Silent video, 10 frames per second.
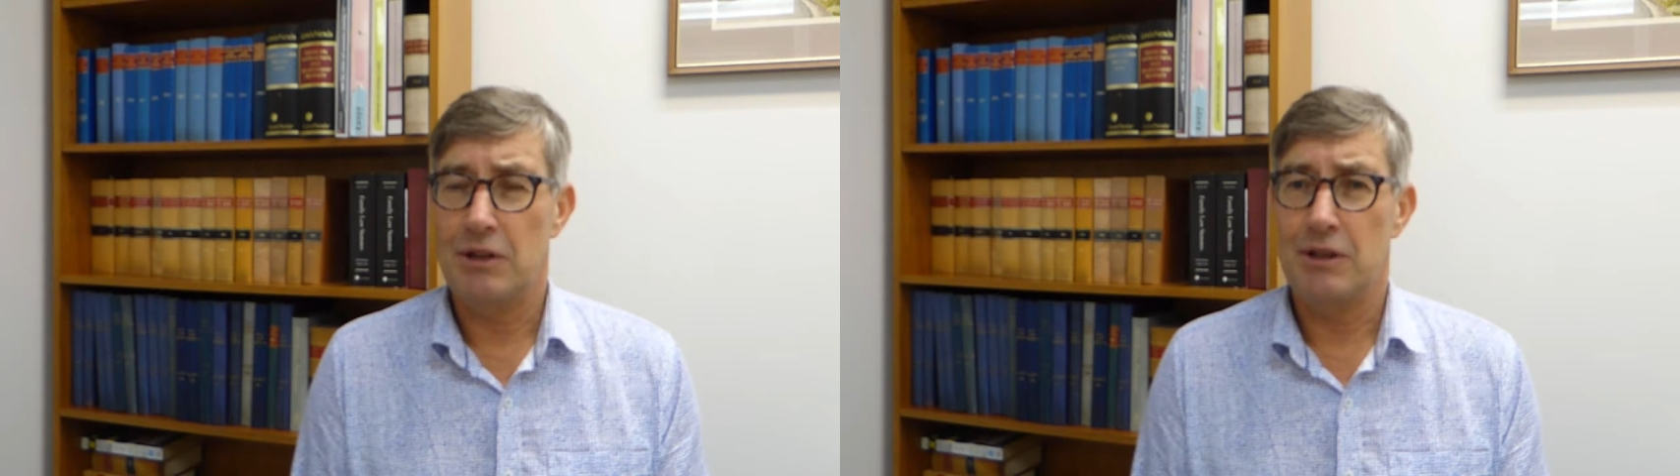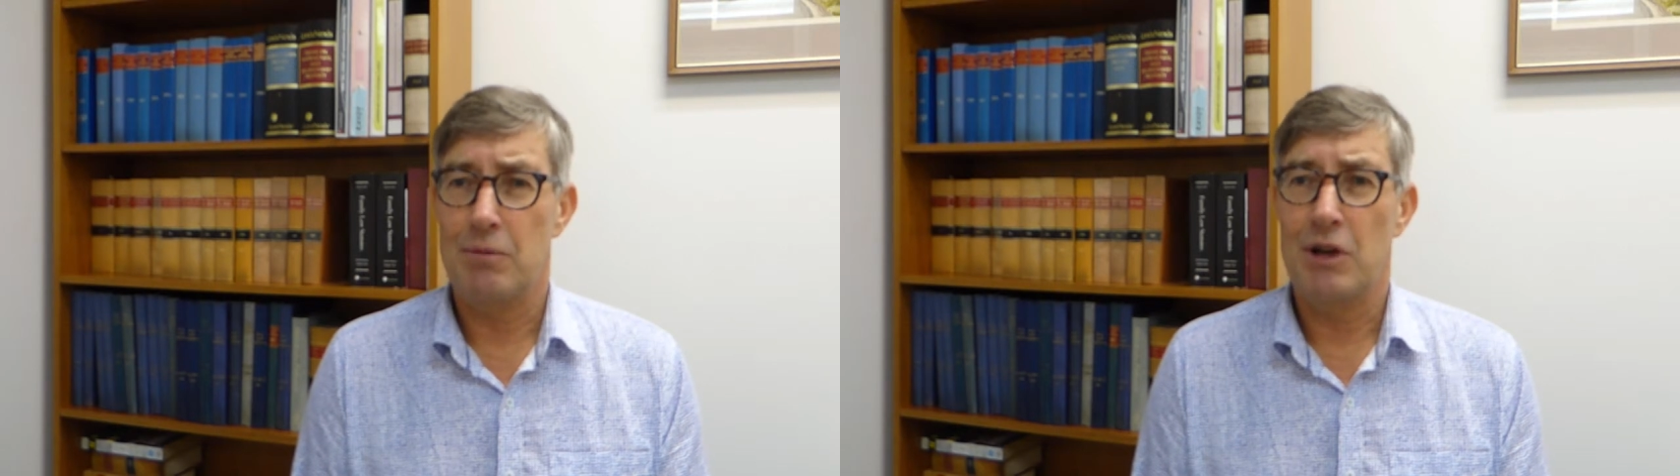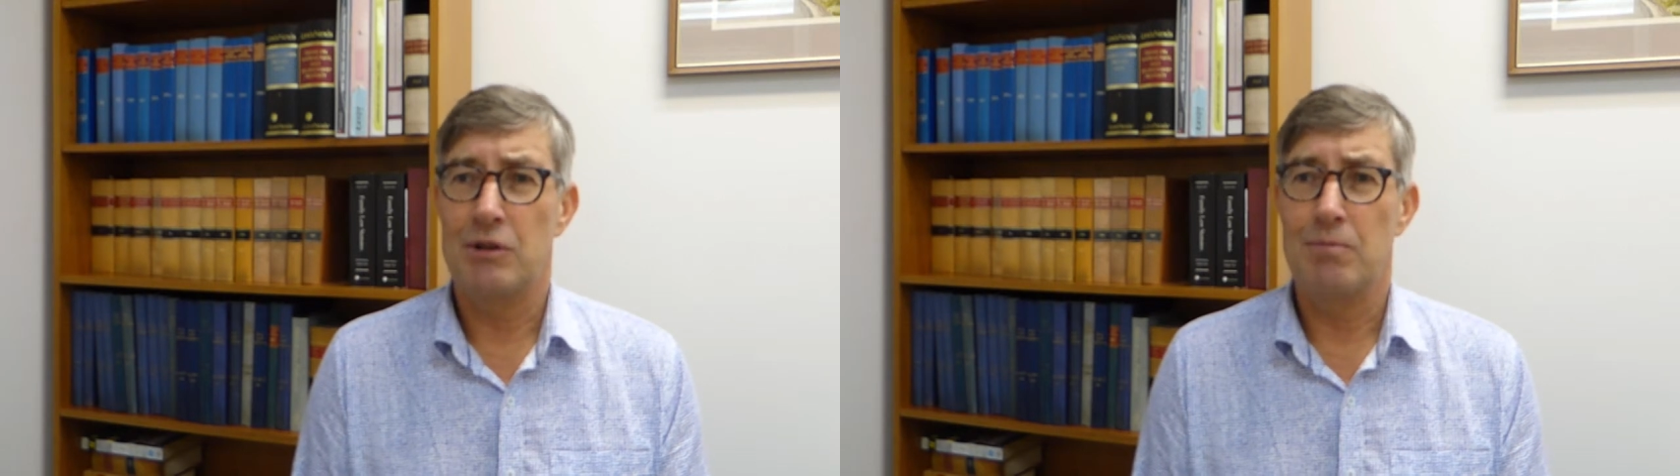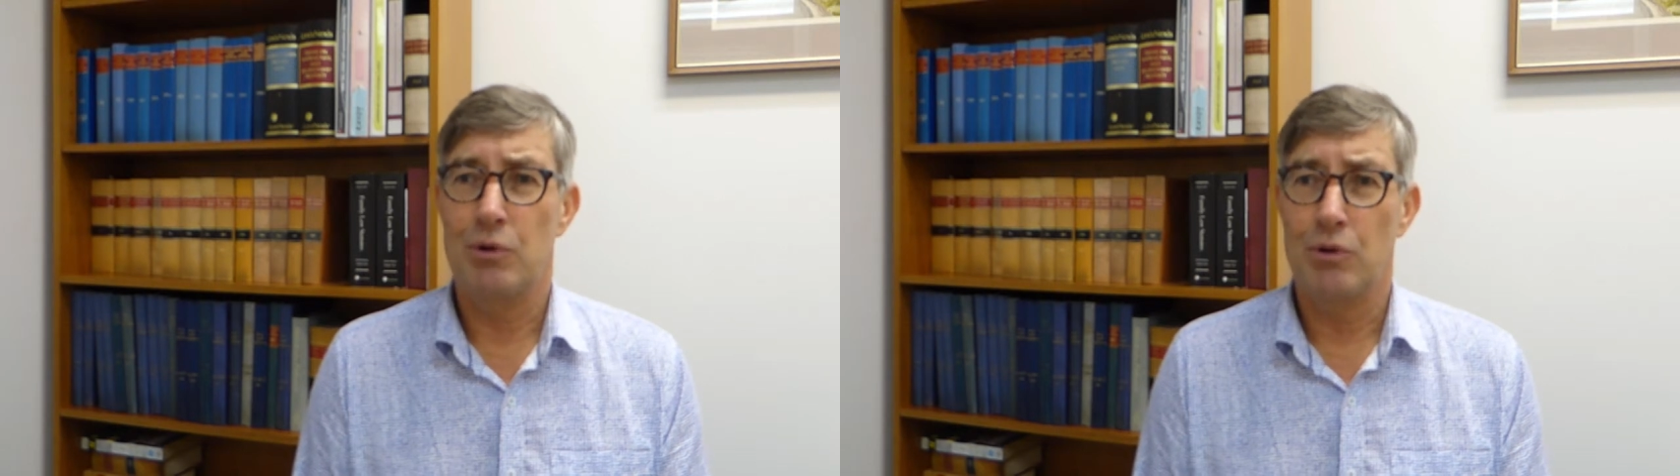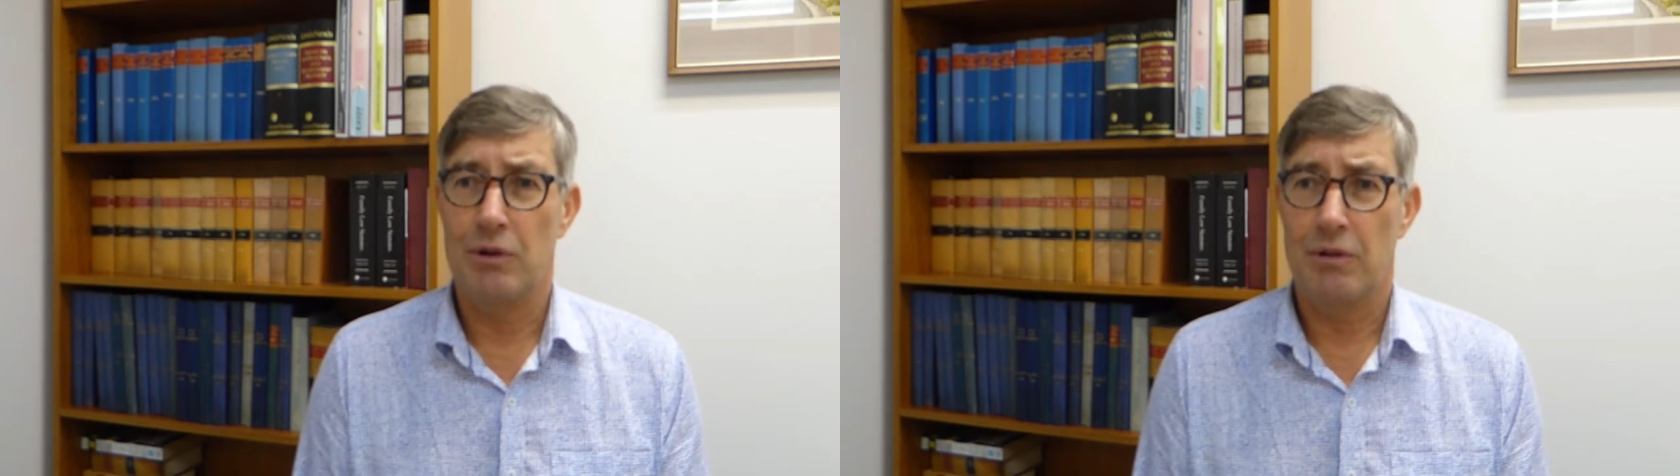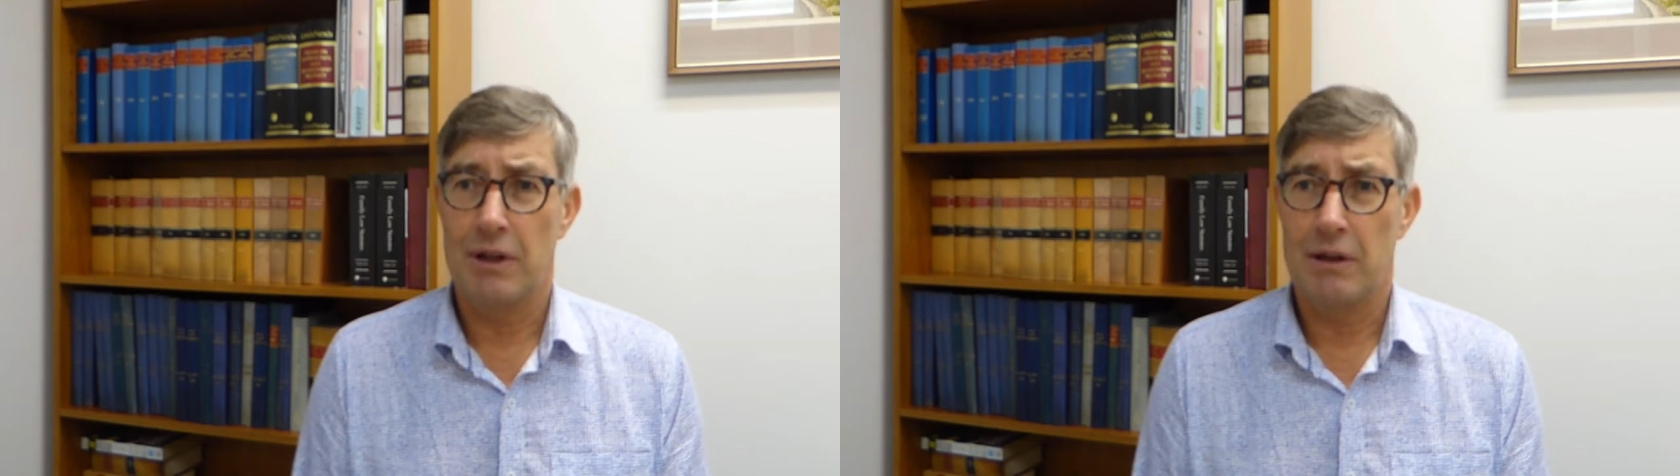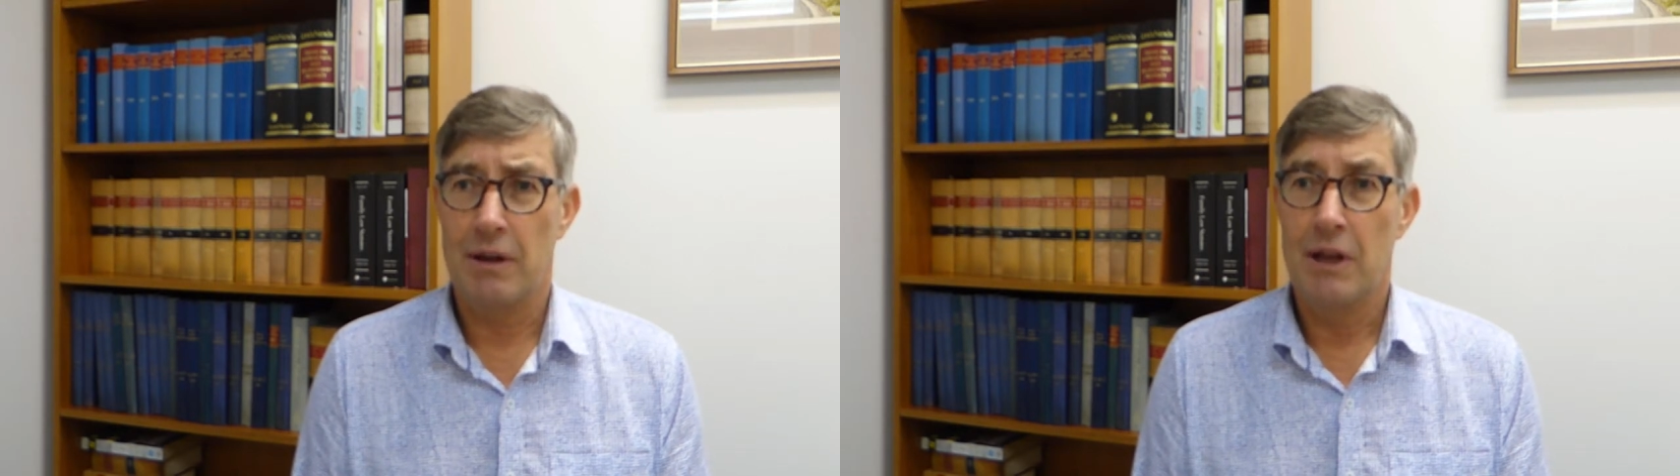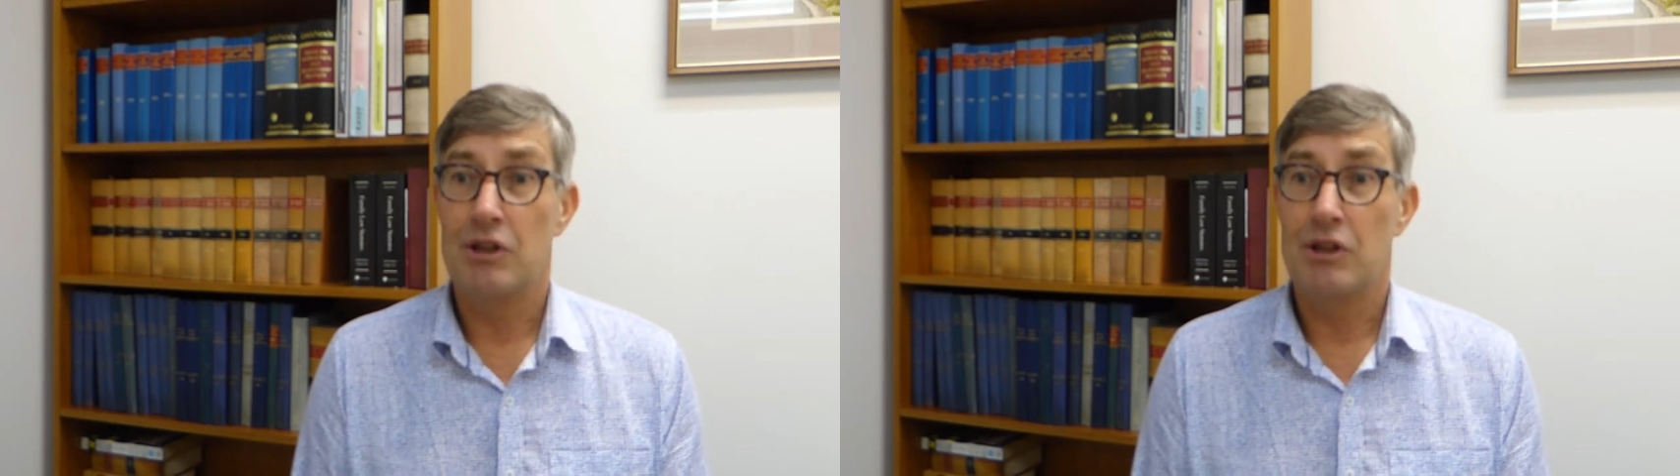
it's the most important thing